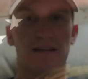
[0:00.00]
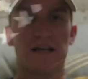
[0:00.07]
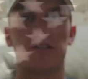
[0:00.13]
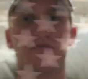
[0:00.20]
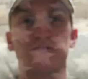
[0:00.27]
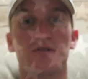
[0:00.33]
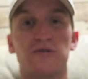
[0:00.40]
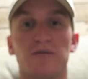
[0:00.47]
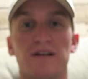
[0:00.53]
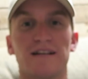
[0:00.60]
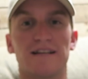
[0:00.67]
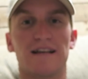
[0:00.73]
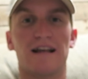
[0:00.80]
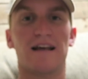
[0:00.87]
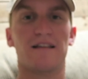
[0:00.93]
Thanks for tuning in
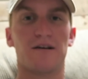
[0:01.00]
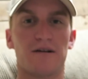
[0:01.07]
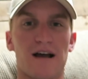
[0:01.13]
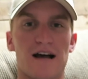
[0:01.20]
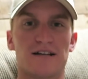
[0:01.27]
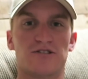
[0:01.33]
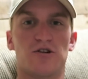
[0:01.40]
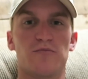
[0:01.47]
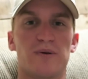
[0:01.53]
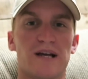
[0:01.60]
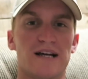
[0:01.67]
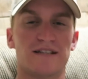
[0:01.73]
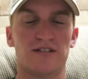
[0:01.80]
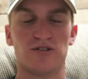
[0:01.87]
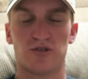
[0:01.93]
today though, guys. Hope you
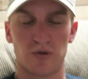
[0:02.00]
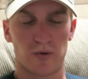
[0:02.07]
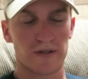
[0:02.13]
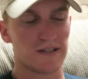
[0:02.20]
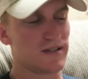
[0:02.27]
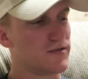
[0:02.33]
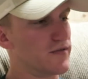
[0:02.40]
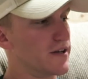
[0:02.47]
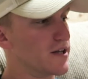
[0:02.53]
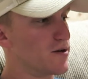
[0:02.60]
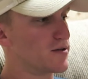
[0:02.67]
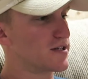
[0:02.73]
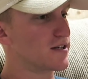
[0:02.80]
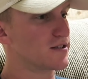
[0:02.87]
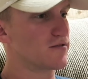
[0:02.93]
guys enjoyed this
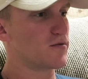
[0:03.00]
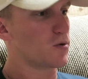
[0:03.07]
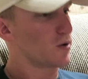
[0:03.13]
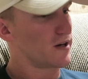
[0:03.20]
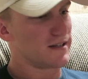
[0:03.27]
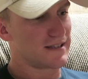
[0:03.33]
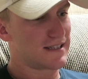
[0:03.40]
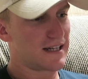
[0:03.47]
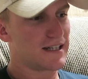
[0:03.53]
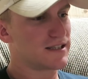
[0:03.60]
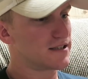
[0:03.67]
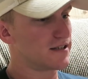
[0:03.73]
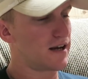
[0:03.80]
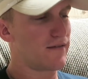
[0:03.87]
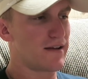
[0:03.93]
video. Tons of
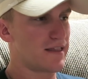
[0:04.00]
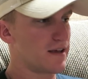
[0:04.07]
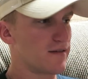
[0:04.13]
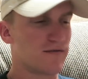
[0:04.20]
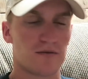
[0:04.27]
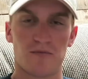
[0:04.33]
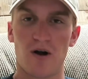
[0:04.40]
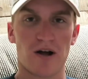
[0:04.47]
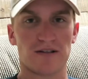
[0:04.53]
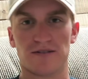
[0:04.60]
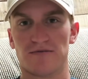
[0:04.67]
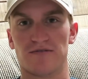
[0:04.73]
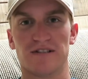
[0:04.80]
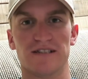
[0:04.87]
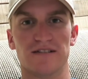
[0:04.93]
organization, everything from rods
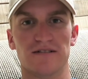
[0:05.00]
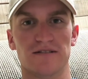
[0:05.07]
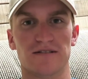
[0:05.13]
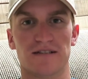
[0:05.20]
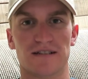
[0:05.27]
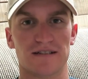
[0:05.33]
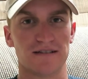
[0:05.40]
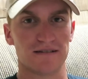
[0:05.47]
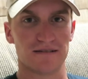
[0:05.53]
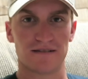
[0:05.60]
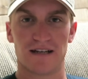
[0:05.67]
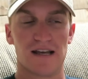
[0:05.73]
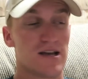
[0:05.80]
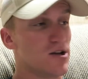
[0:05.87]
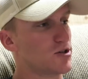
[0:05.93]
and reels to
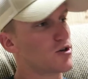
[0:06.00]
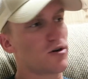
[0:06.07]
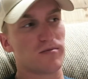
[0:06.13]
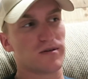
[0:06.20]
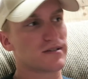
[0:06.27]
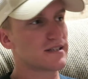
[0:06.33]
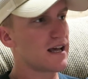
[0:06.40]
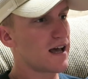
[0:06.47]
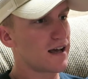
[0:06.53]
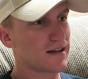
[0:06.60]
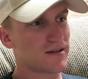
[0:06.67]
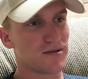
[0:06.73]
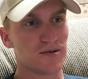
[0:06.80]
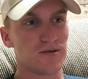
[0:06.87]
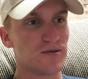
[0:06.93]
terminal
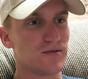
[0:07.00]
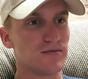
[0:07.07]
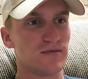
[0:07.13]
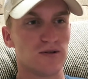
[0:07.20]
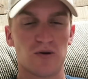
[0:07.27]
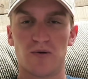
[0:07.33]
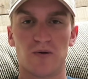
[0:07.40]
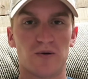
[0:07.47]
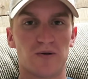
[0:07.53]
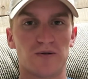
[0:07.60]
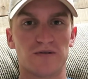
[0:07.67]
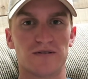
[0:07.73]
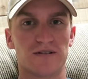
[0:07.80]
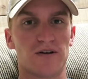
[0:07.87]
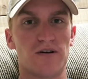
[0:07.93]
tackle,
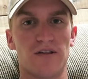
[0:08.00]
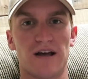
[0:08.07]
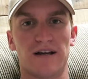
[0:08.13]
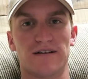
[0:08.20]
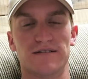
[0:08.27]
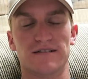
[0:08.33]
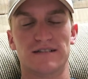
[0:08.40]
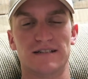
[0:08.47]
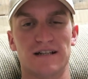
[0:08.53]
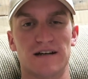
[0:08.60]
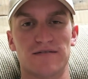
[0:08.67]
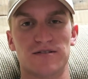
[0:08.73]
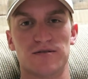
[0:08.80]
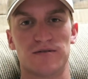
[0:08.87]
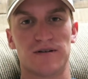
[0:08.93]
lures, all that good
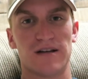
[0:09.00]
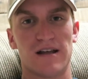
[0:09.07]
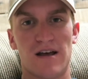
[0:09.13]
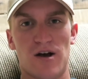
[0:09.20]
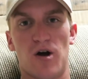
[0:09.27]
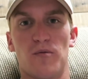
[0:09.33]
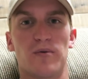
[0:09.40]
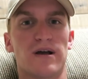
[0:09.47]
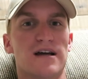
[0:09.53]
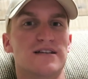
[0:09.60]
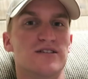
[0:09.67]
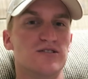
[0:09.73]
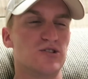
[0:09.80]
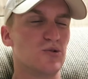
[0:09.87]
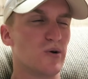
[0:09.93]
stuff. So hope you
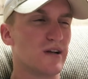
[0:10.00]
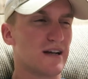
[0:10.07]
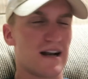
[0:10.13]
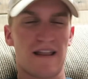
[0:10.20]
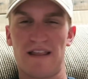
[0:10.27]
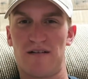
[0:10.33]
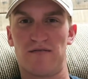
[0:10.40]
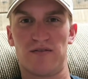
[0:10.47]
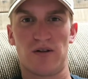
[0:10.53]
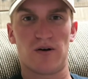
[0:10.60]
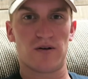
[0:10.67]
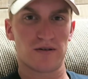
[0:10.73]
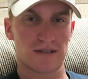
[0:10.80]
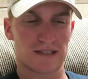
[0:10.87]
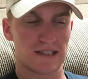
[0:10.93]
guys enjoy kind of that
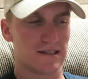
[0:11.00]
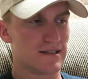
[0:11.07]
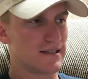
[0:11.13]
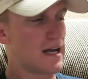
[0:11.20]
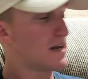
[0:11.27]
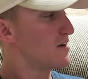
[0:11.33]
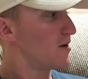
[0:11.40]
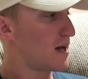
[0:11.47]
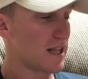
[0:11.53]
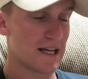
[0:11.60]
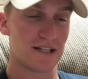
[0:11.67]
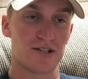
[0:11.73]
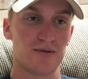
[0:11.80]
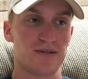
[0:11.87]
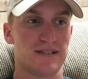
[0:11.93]
vlog series. I know I
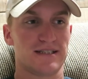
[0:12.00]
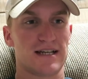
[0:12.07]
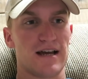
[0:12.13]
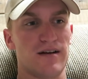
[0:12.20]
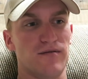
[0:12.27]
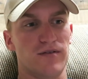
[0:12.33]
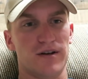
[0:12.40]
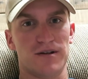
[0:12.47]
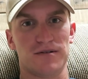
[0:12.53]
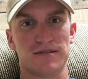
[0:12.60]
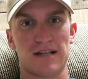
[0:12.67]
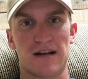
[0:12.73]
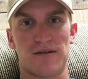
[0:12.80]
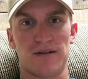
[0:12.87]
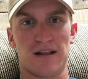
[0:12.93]
like doing these kind of
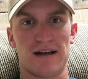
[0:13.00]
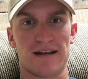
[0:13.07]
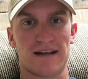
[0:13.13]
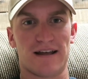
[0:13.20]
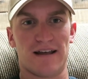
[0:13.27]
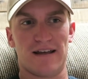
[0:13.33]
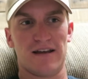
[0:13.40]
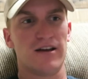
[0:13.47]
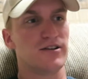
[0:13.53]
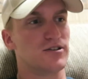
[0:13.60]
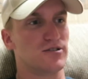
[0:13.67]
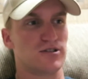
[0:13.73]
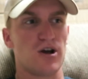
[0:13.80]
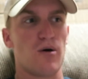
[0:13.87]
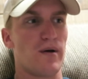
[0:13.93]
videos. I don't like
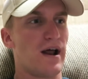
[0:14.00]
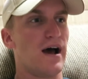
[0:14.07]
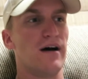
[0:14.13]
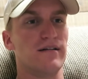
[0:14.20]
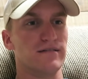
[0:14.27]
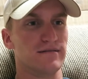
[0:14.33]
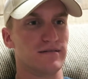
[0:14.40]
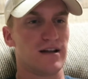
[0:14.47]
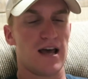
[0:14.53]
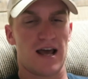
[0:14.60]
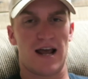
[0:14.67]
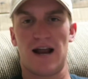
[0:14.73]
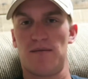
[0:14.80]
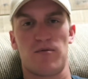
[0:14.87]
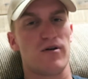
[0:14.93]
just going out and
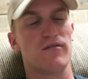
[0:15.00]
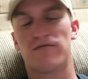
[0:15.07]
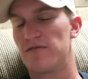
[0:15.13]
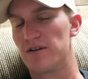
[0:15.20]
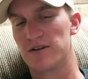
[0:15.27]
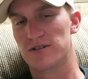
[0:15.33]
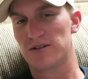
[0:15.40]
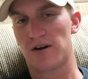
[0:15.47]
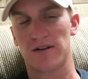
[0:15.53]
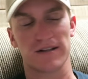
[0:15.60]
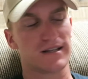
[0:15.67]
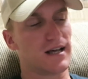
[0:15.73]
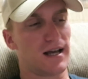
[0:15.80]
hammering fish all the